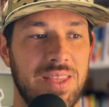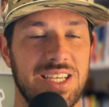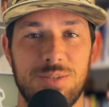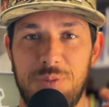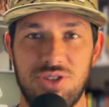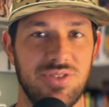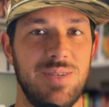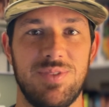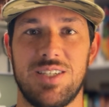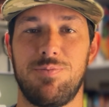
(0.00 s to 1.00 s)
Special
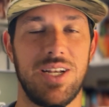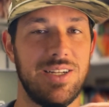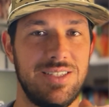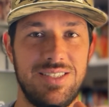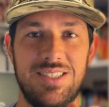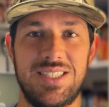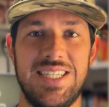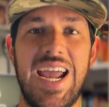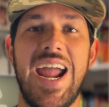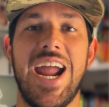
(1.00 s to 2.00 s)
teams has been
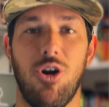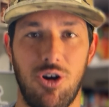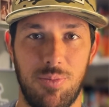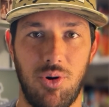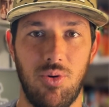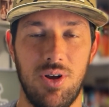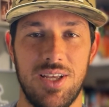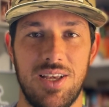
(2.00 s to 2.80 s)
terrible.